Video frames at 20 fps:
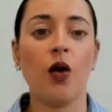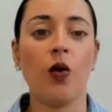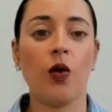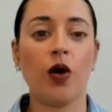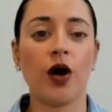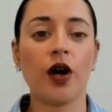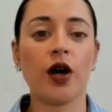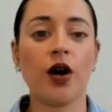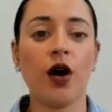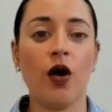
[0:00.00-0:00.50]

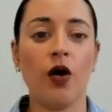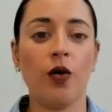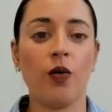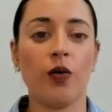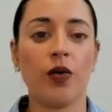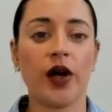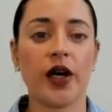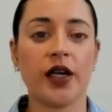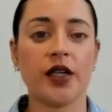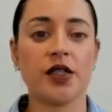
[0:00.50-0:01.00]
Work,
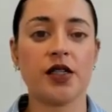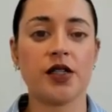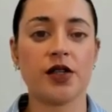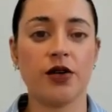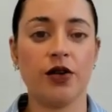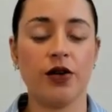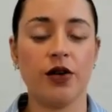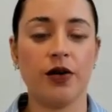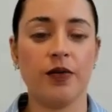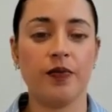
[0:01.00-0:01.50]
homework, and
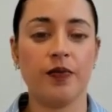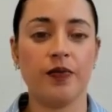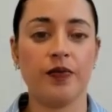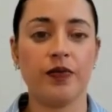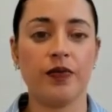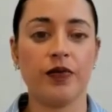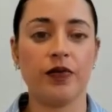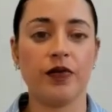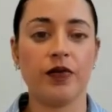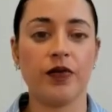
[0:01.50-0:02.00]
school.
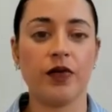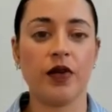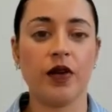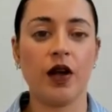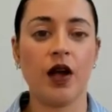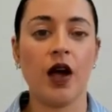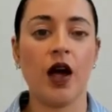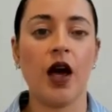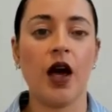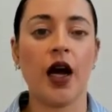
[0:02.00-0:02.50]

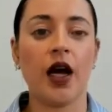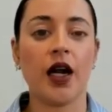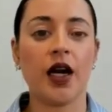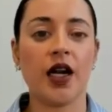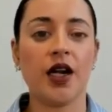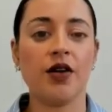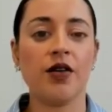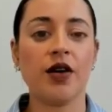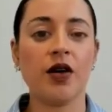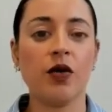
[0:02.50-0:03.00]

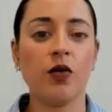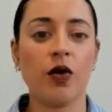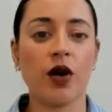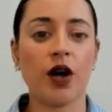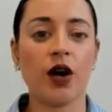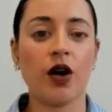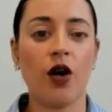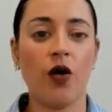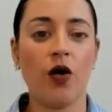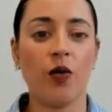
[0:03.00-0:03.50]
Including
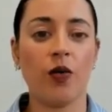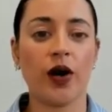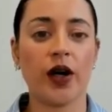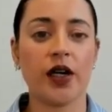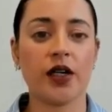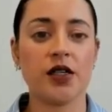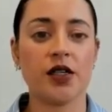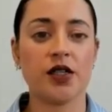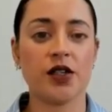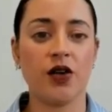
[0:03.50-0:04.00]
work, homework,
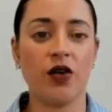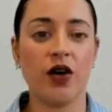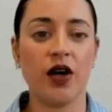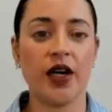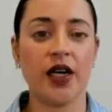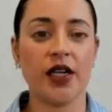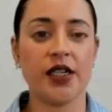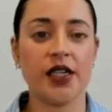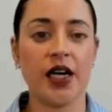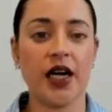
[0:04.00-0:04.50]
and school
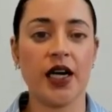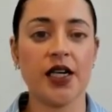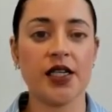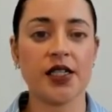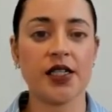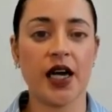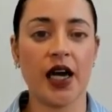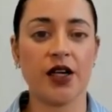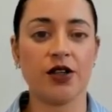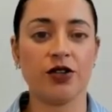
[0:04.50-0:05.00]
in a daily
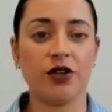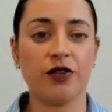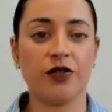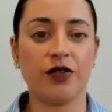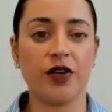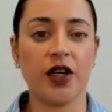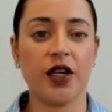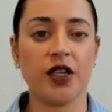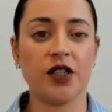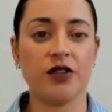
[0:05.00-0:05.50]
schedule
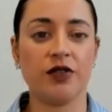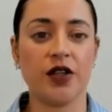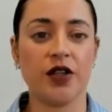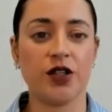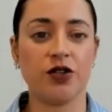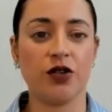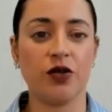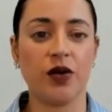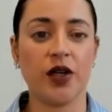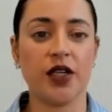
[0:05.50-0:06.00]
for an
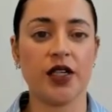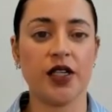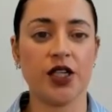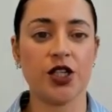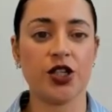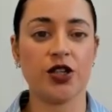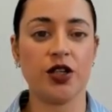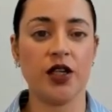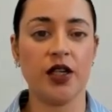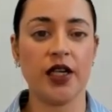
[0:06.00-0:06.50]
individual with
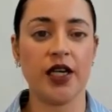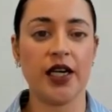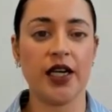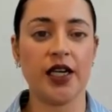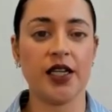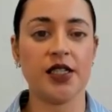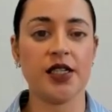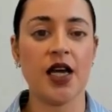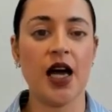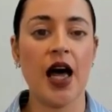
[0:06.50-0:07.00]
additional
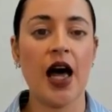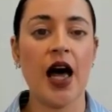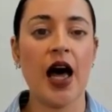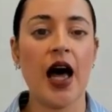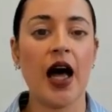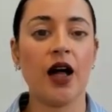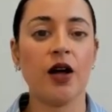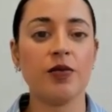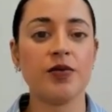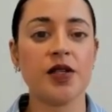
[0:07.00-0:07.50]
needs
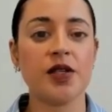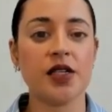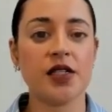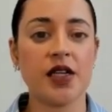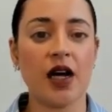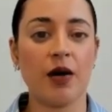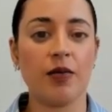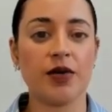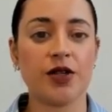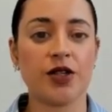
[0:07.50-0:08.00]
helps
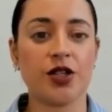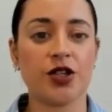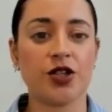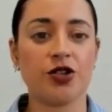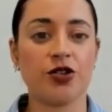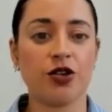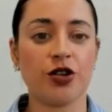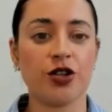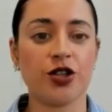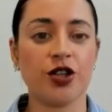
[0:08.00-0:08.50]
establish a
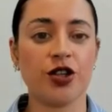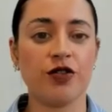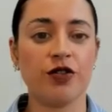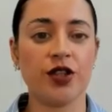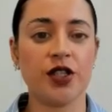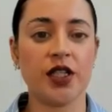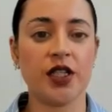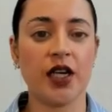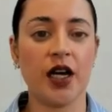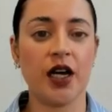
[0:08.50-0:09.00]
structured
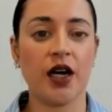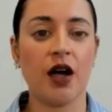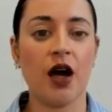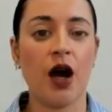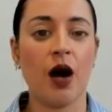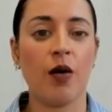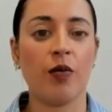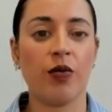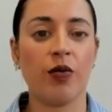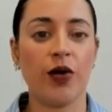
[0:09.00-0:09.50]
routine,
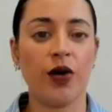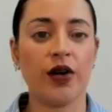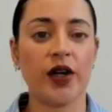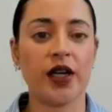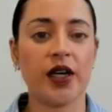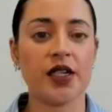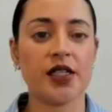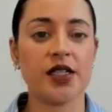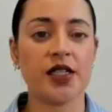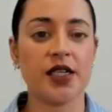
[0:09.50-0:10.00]
promoting
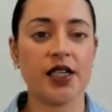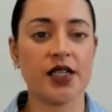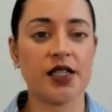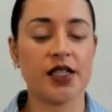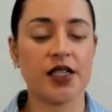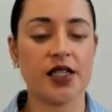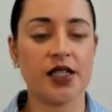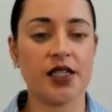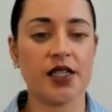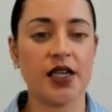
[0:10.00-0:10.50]

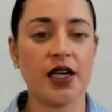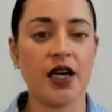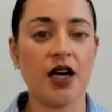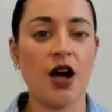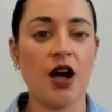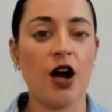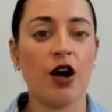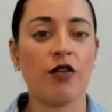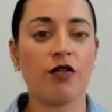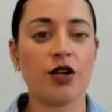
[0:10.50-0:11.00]
consistency,
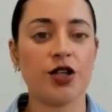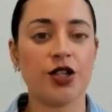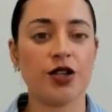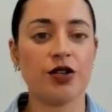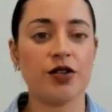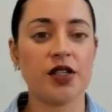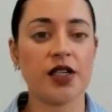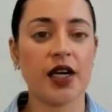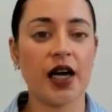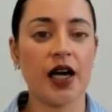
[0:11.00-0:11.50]

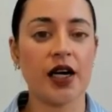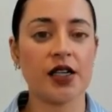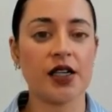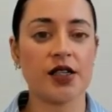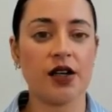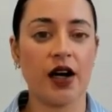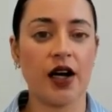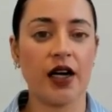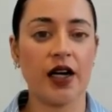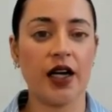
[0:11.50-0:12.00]
reducing
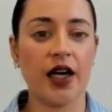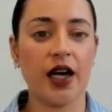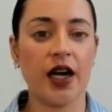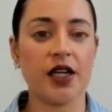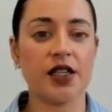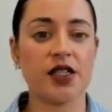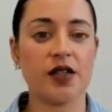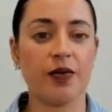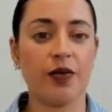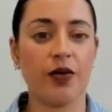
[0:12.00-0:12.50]
anxiety,
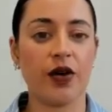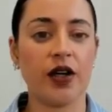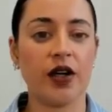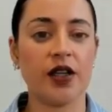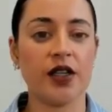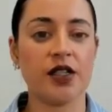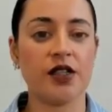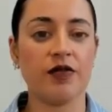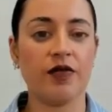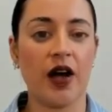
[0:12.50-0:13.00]
and supporting
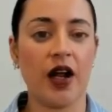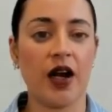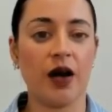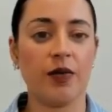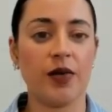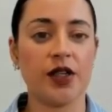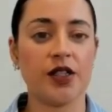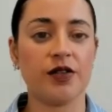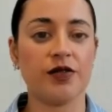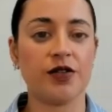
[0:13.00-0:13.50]
the
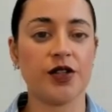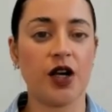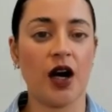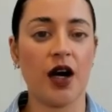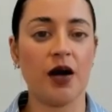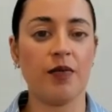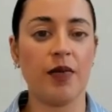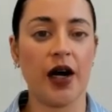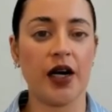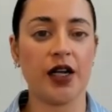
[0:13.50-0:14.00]
development of
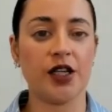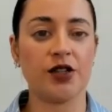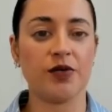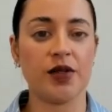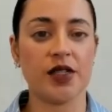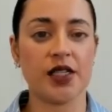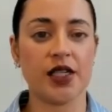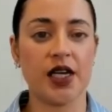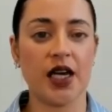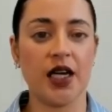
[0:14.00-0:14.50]
time
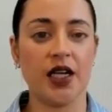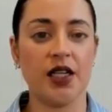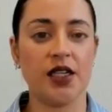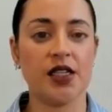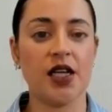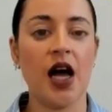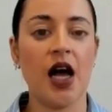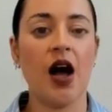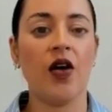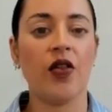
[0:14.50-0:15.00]
management
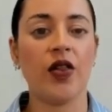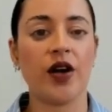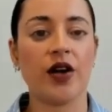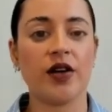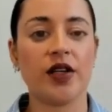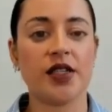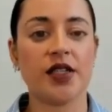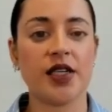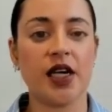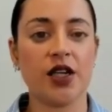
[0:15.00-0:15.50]
skills that are
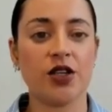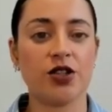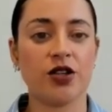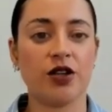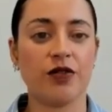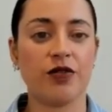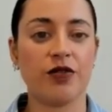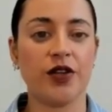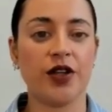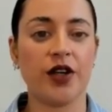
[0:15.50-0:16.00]

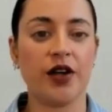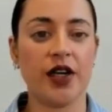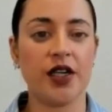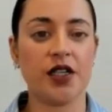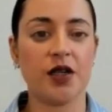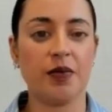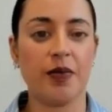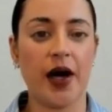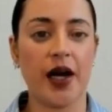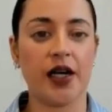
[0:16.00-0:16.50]
essential for their
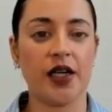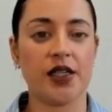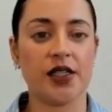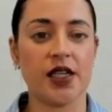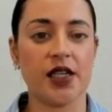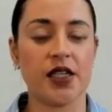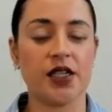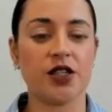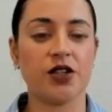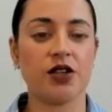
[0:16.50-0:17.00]

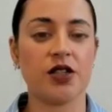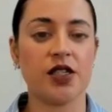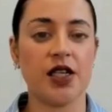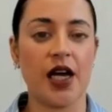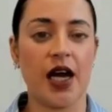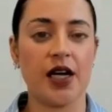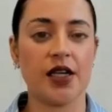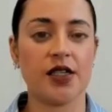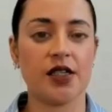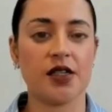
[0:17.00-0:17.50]
independence and
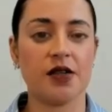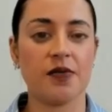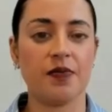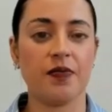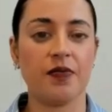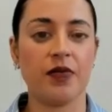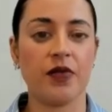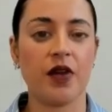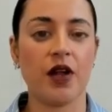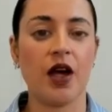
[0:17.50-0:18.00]
success.
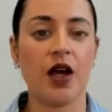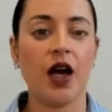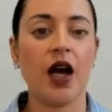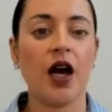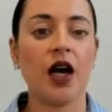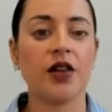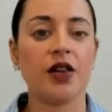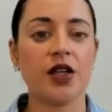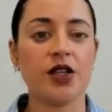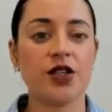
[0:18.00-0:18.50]

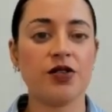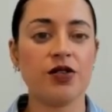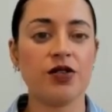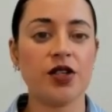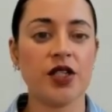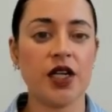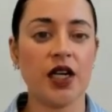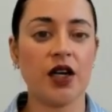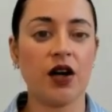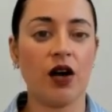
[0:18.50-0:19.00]
This
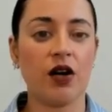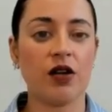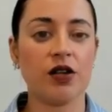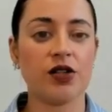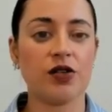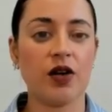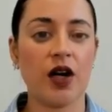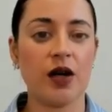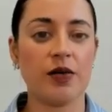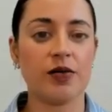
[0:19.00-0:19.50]
routine
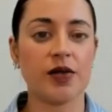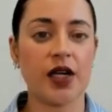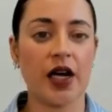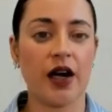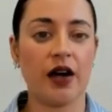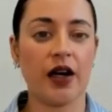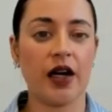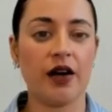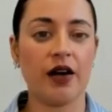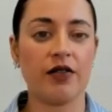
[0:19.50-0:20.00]
also helps
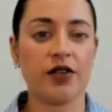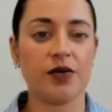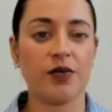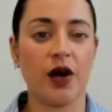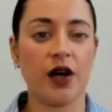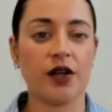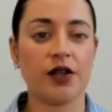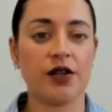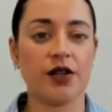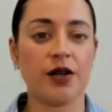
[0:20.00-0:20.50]
caregivers
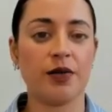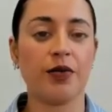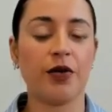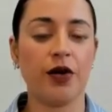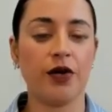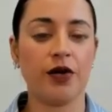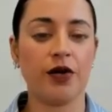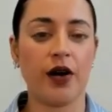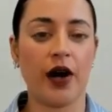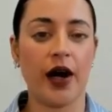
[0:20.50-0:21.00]
monitor
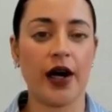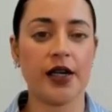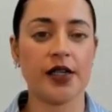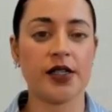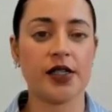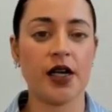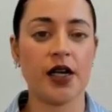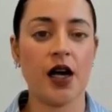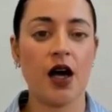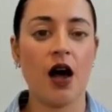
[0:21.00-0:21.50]

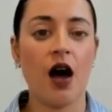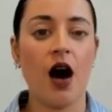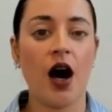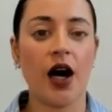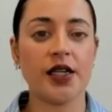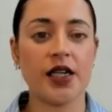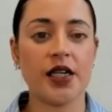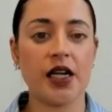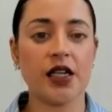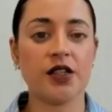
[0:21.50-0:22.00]
progress,
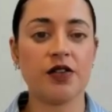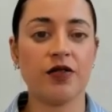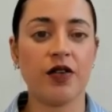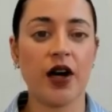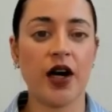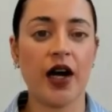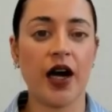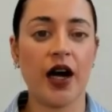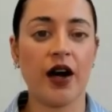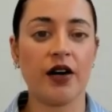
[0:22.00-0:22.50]

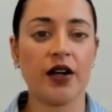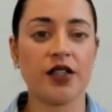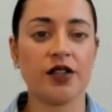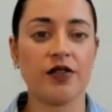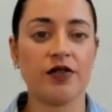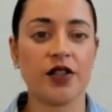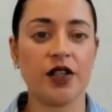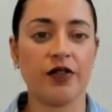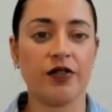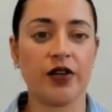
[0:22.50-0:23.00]
identify areas
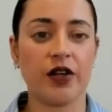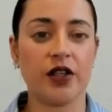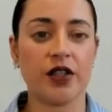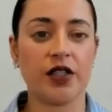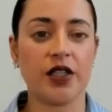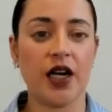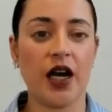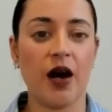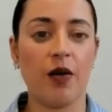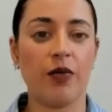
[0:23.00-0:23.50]
of
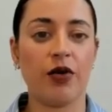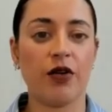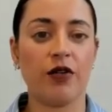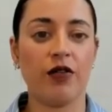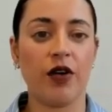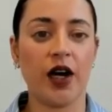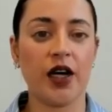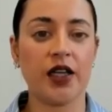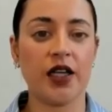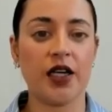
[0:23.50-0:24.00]
difficulty, and
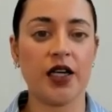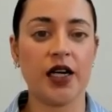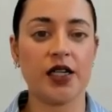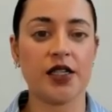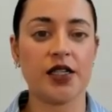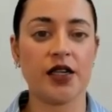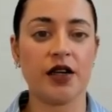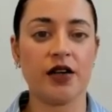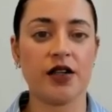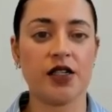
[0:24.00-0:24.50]
provide the
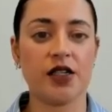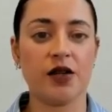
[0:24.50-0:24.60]
necessary